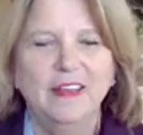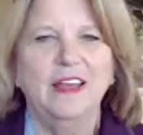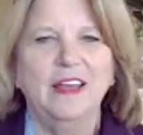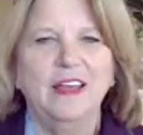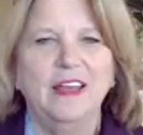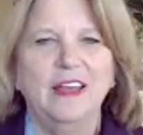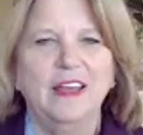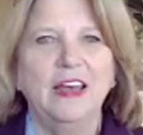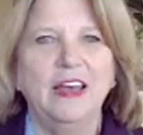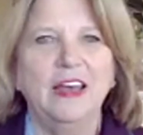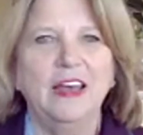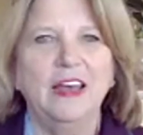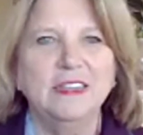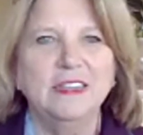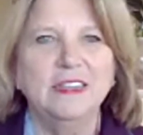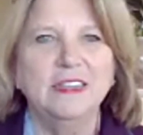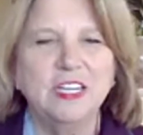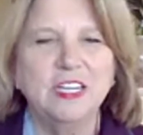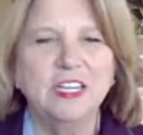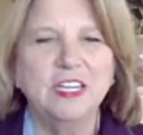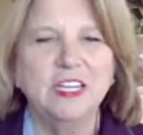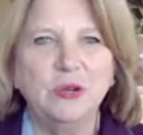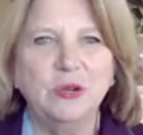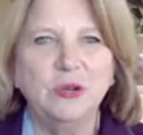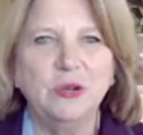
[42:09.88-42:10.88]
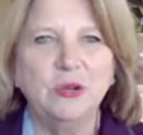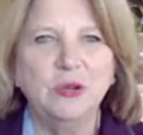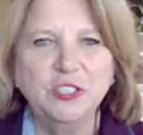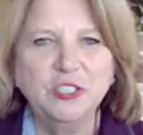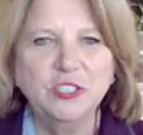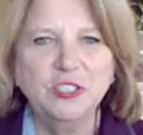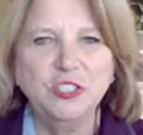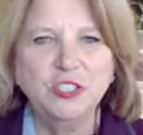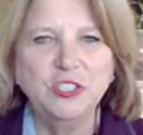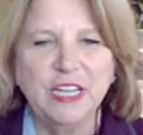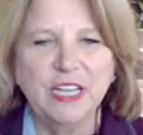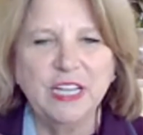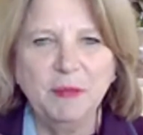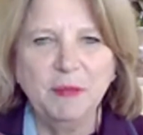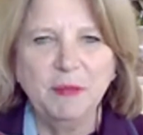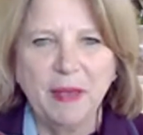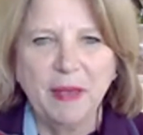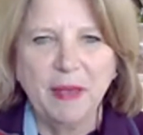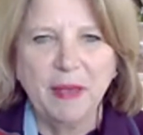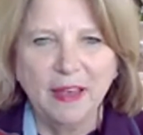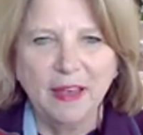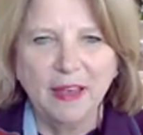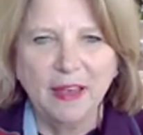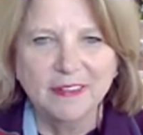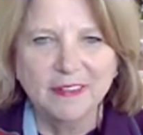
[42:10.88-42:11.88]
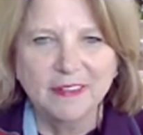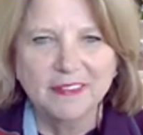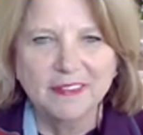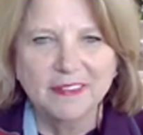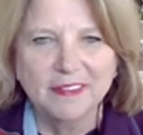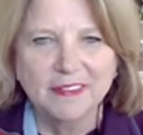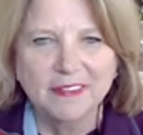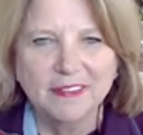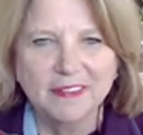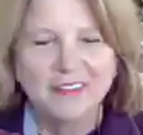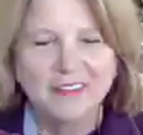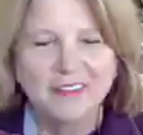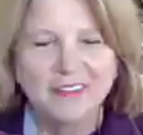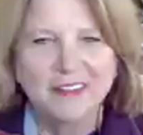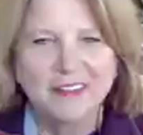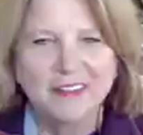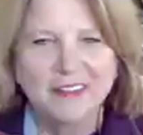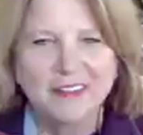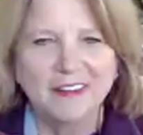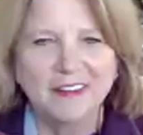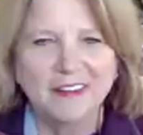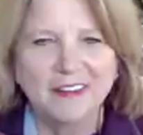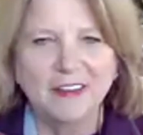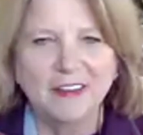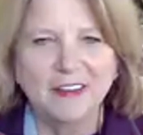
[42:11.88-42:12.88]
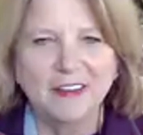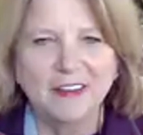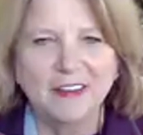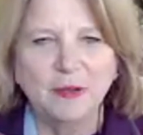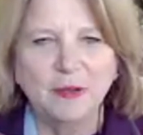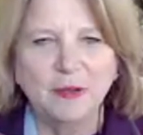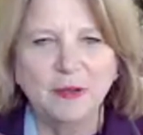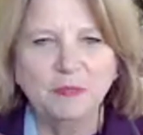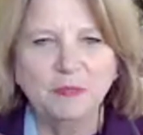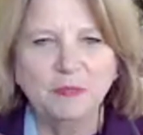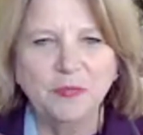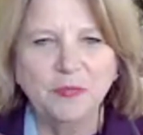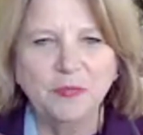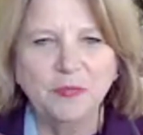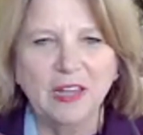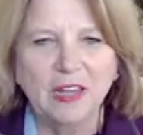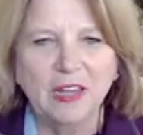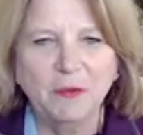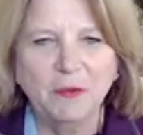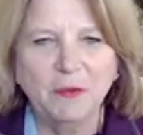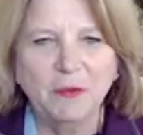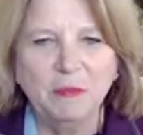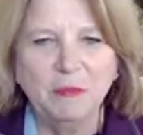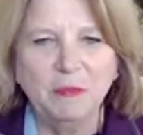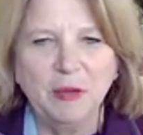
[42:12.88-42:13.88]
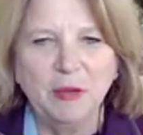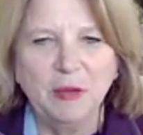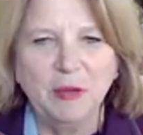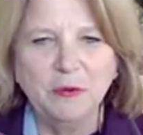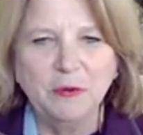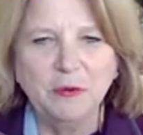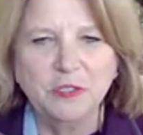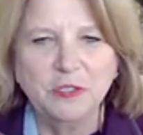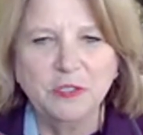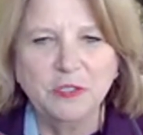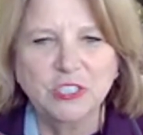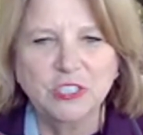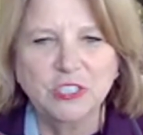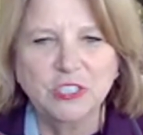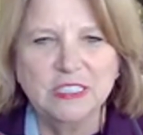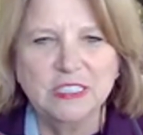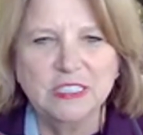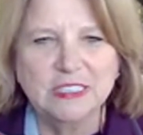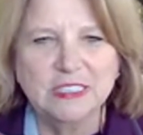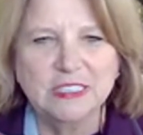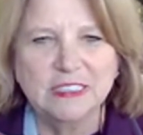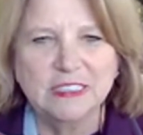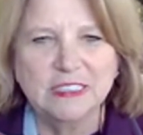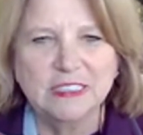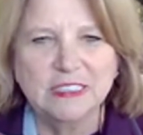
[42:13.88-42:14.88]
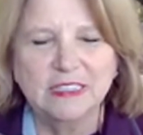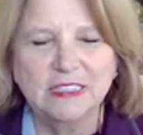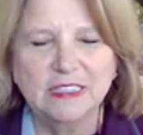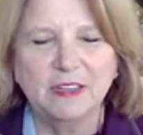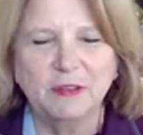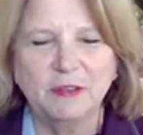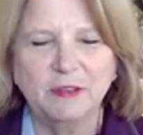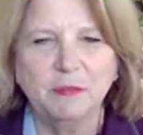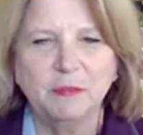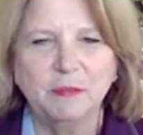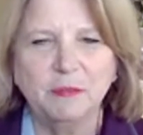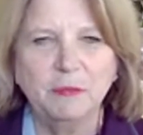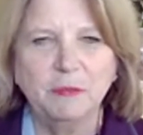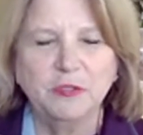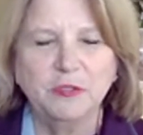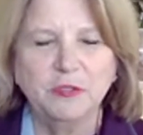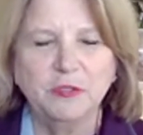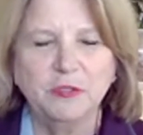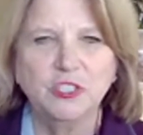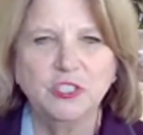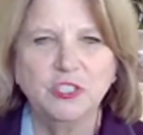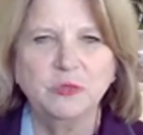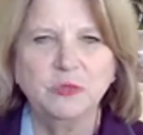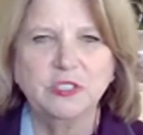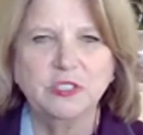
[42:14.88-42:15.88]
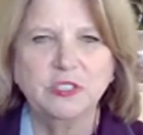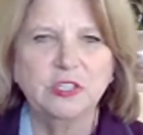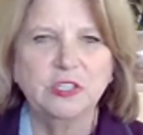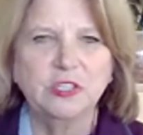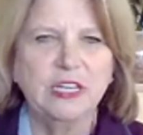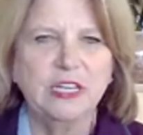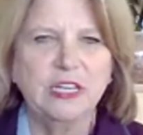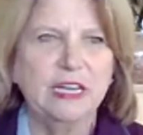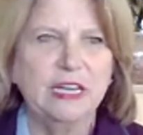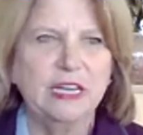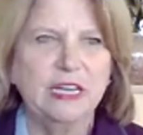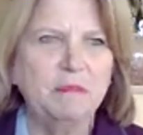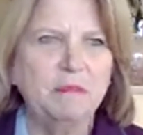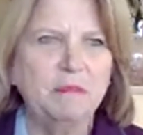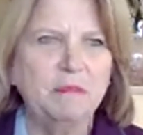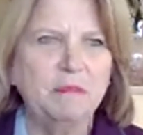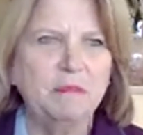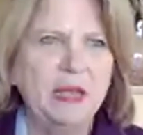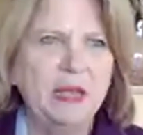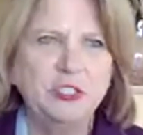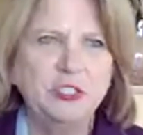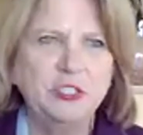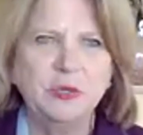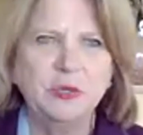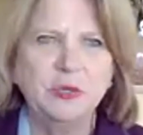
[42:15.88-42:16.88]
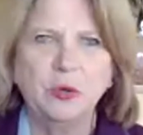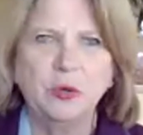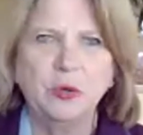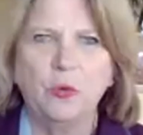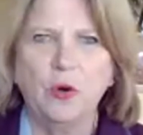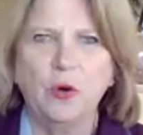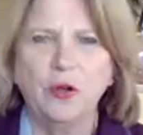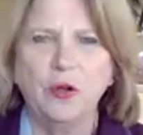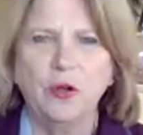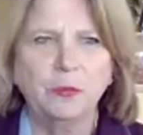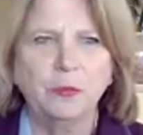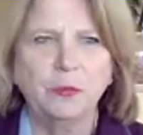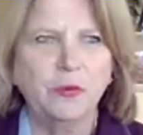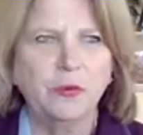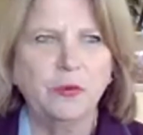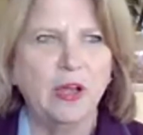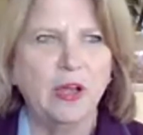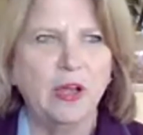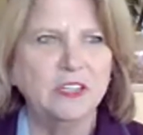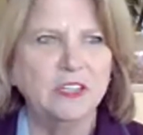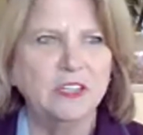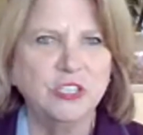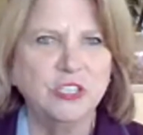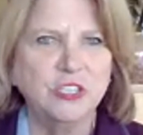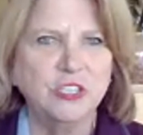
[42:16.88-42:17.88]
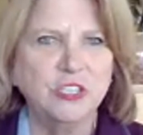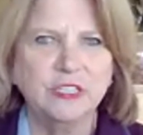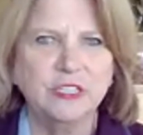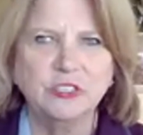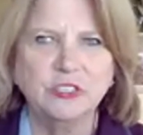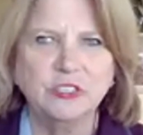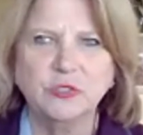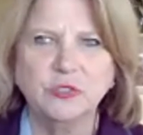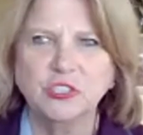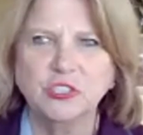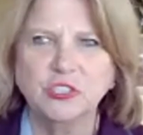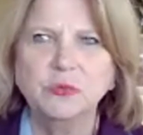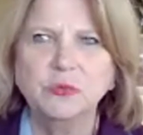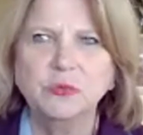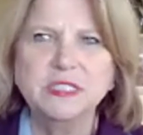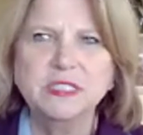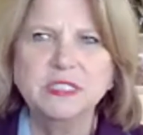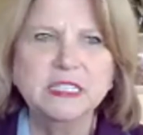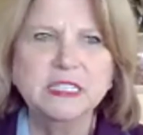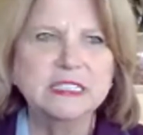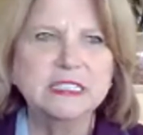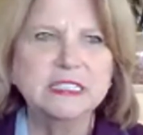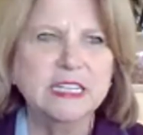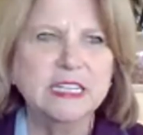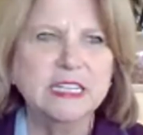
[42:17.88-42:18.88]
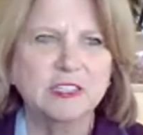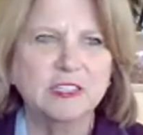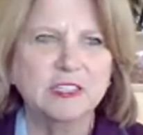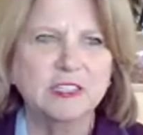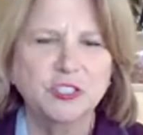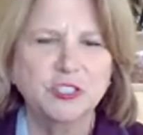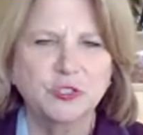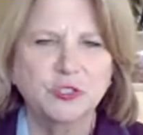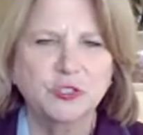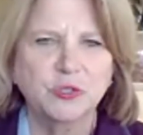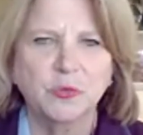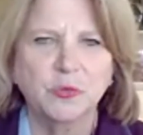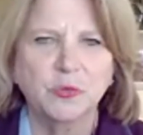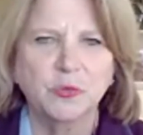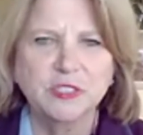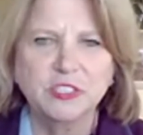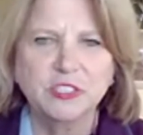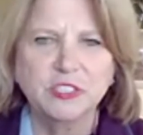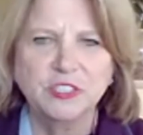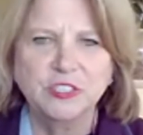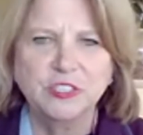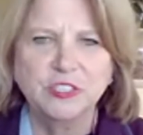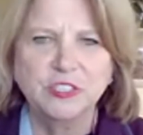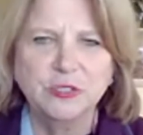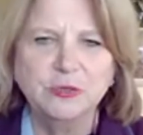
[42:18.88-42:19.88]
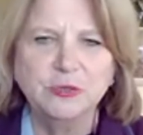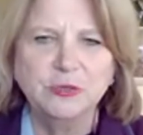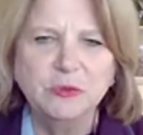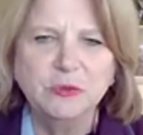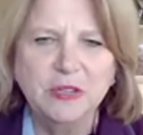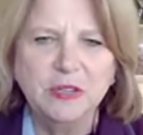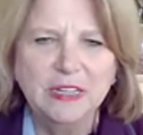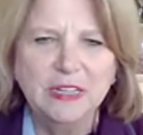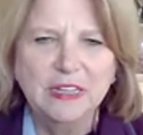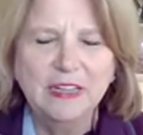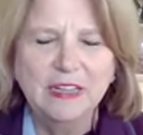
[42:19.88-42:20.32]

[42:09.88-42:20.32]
And when she came back, I remember she was looking at maybe doing a water project, or she wasn't exactly sure what to do.